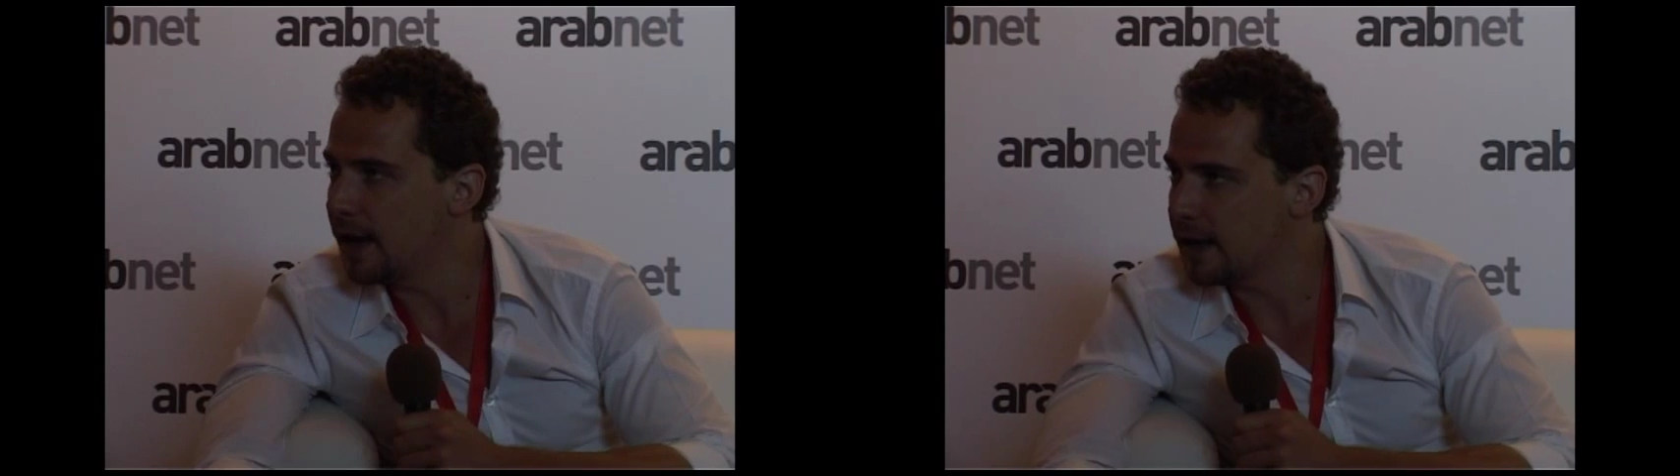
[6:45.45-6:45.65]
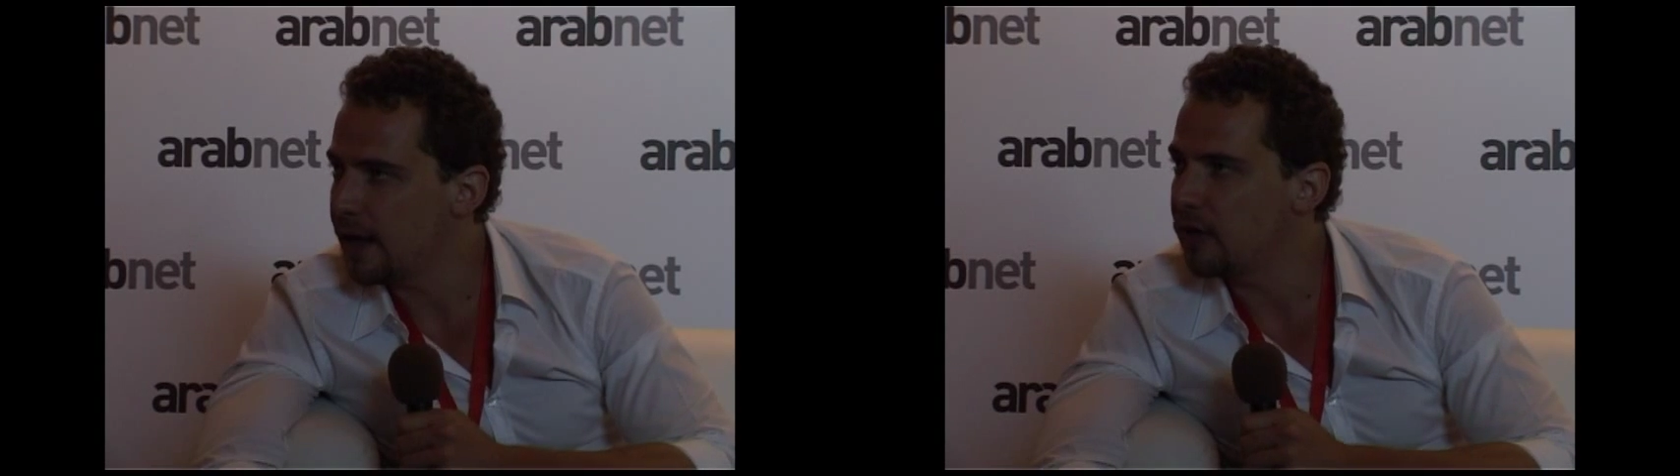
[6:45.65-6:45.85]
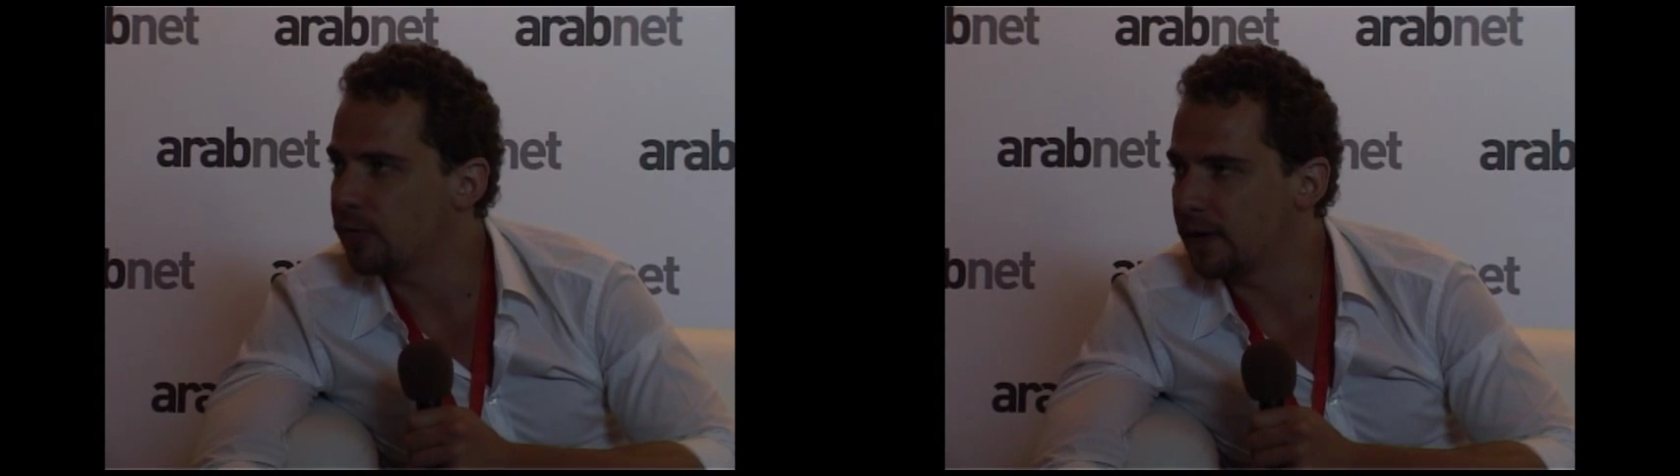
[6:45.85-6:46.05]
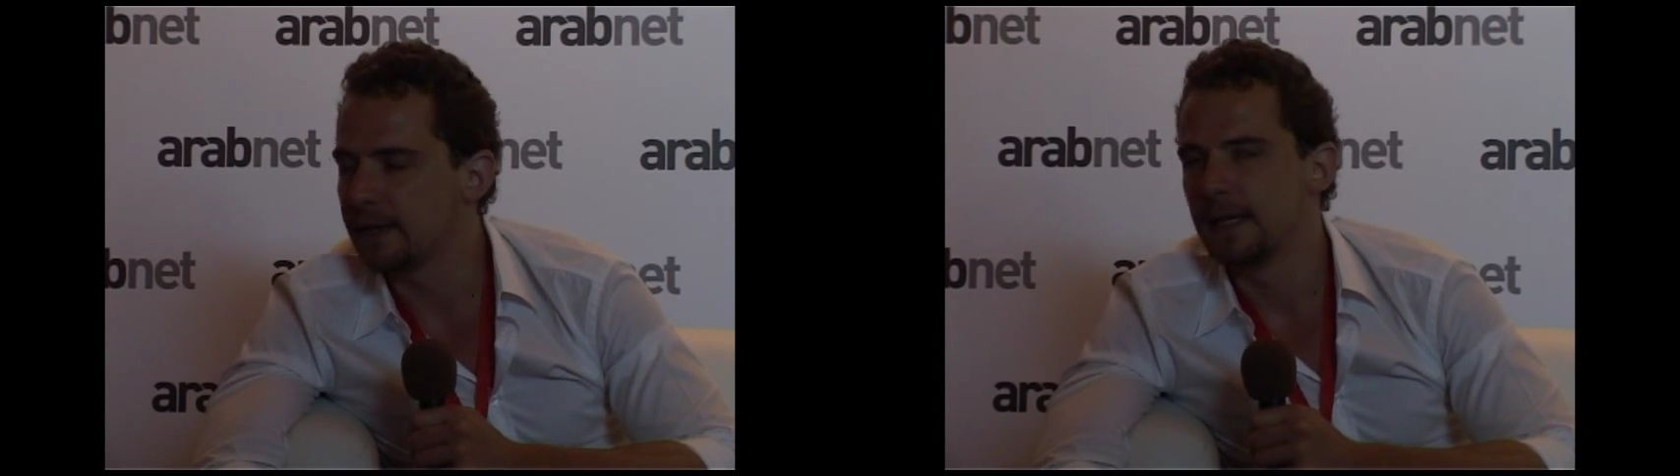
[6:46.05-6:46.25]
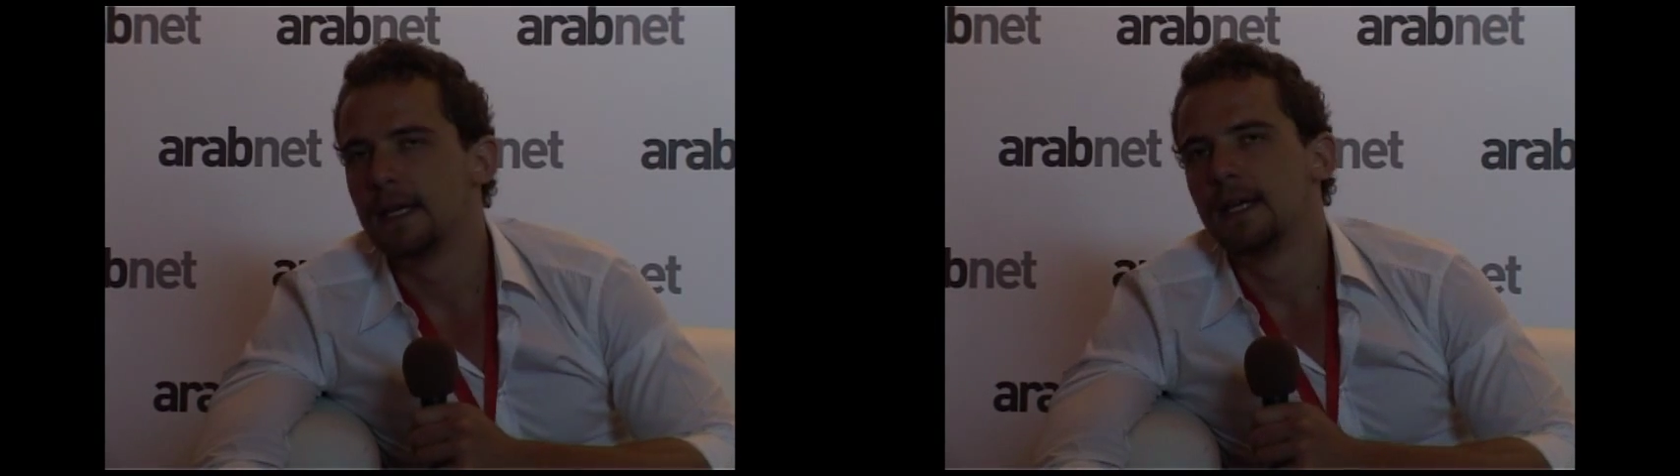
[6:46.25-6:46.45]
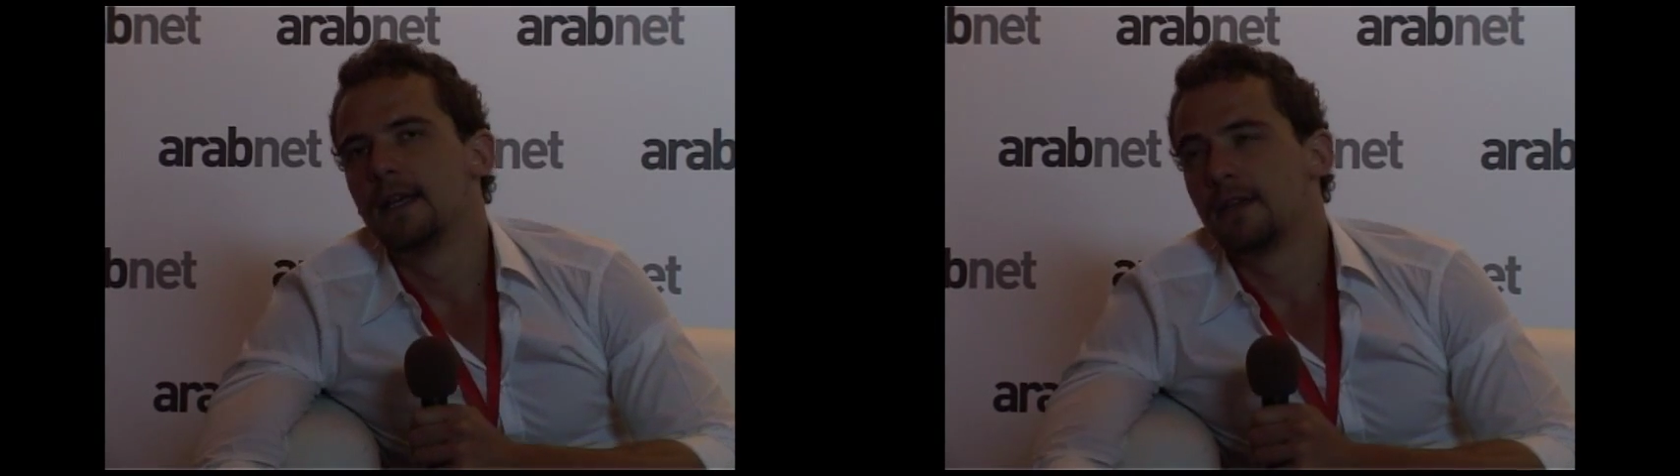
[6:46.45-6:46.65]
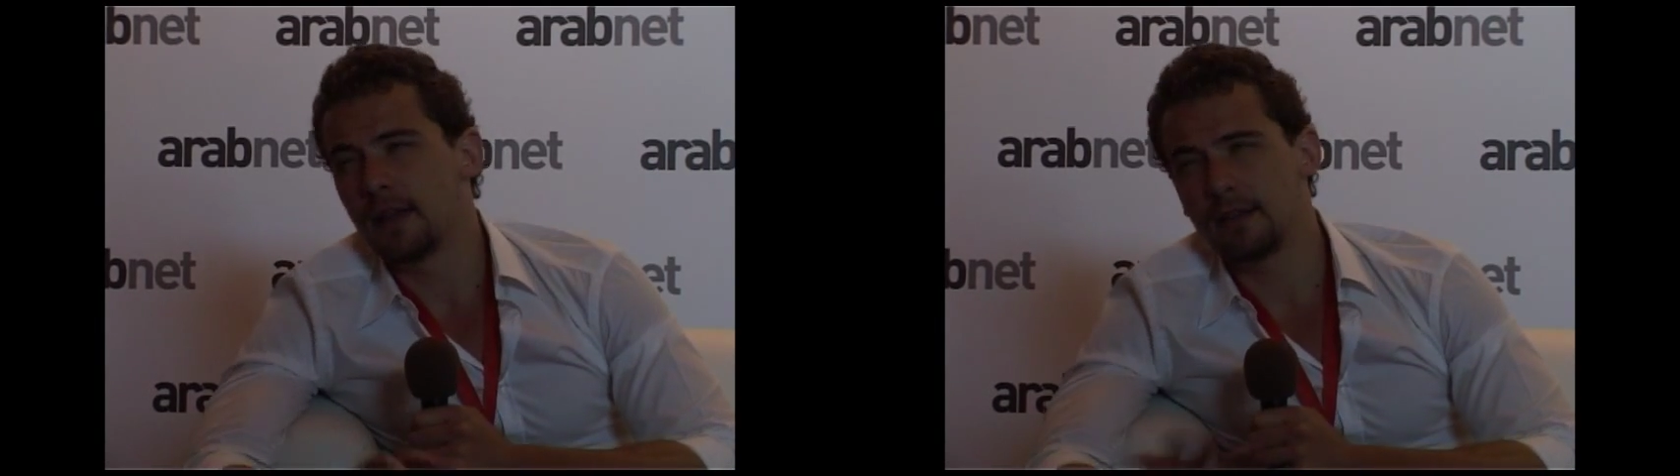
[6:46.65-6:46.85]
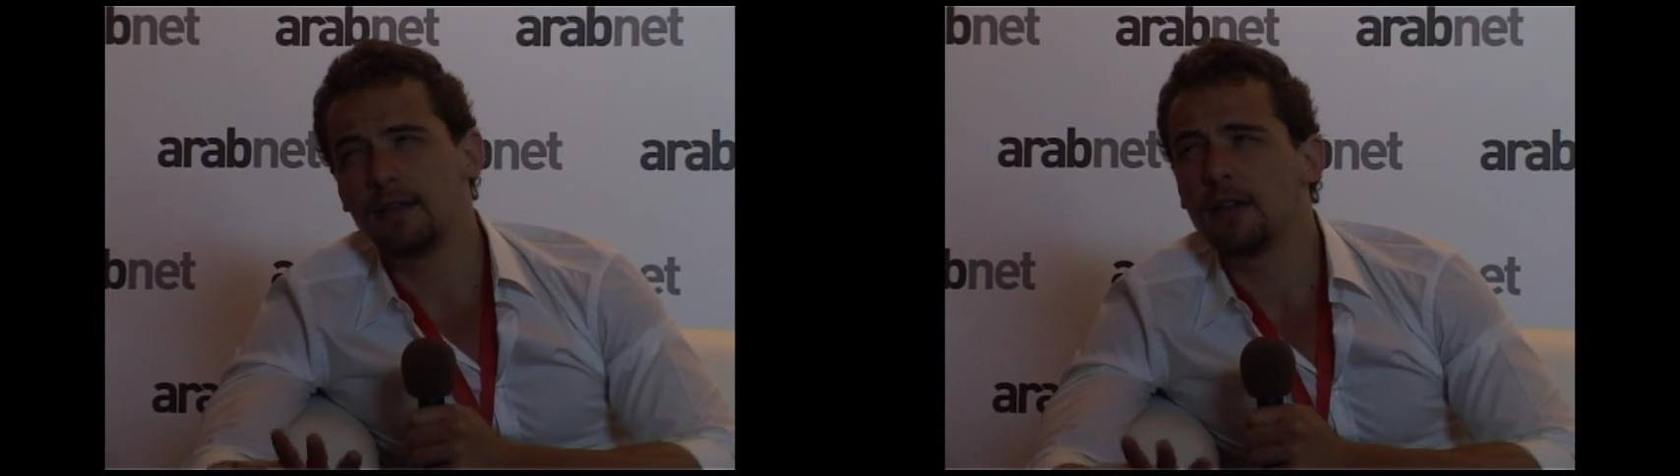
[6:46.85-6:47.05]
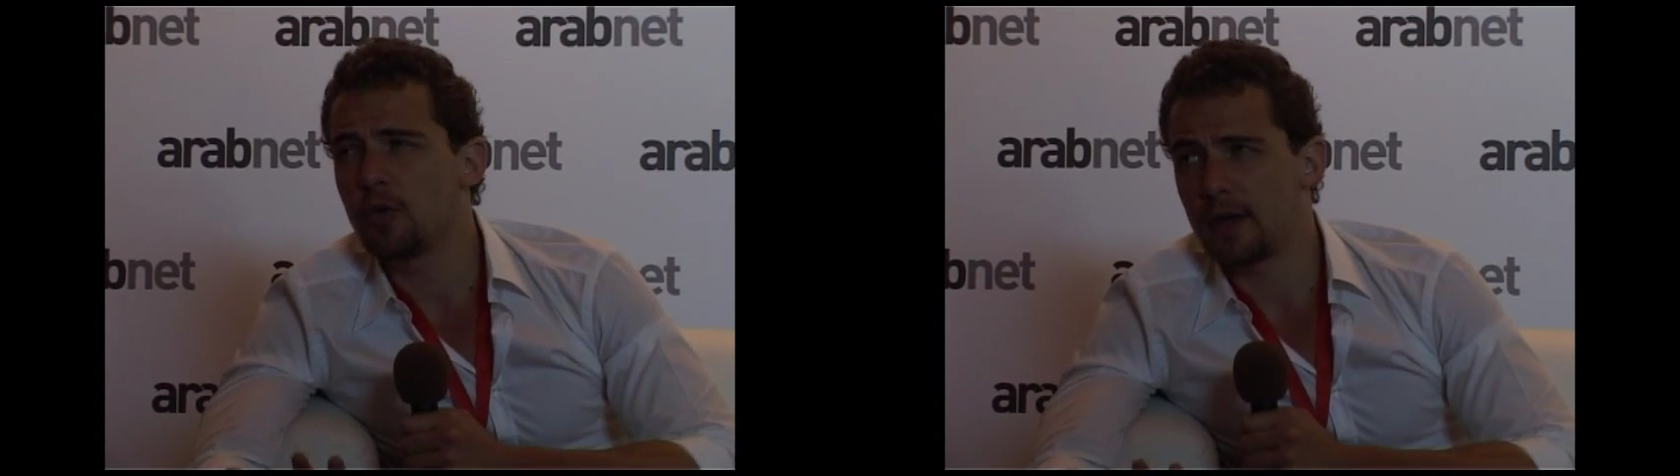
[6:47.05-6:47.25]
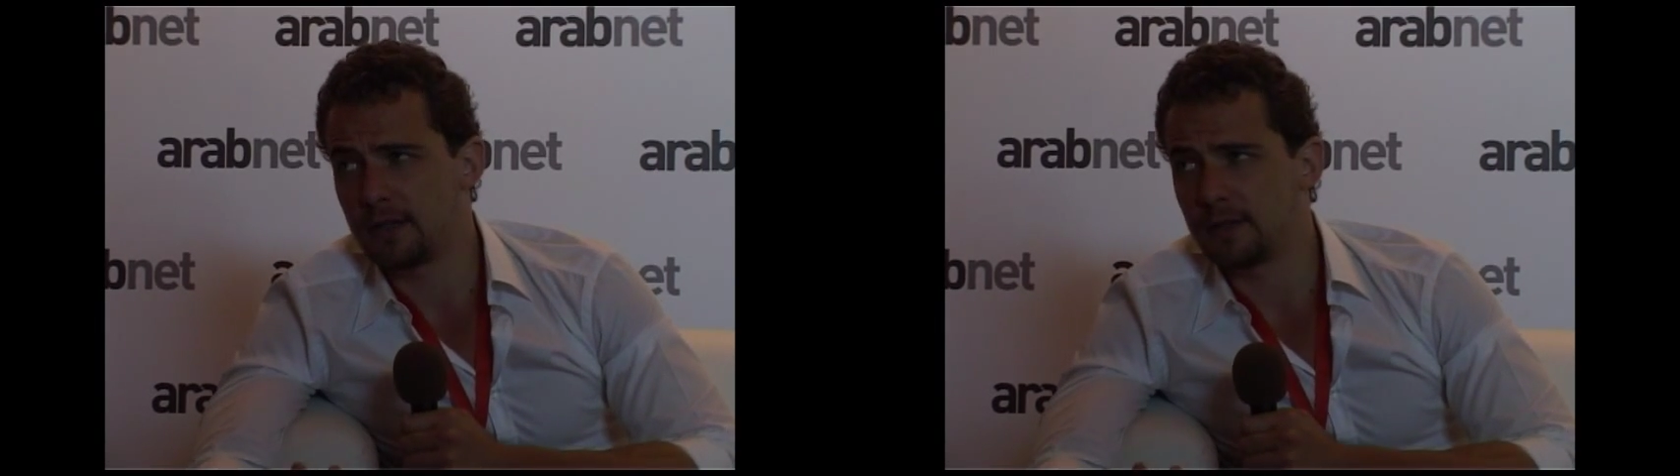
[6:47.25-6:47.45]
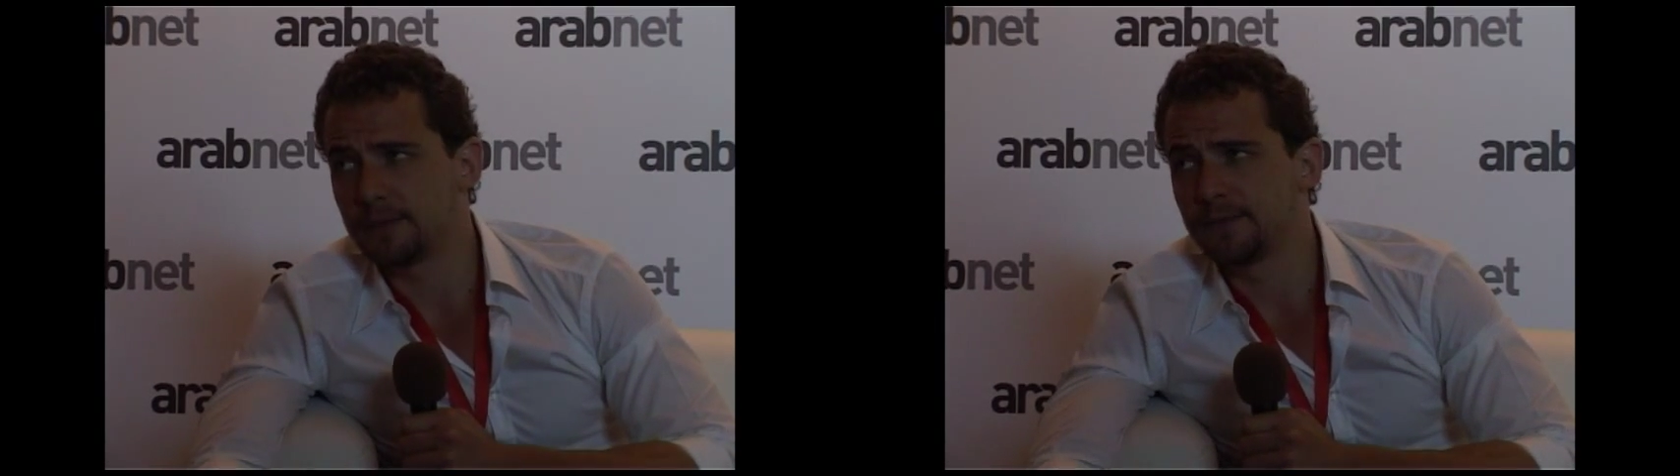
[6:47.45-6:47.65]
engagement. So that's in the US.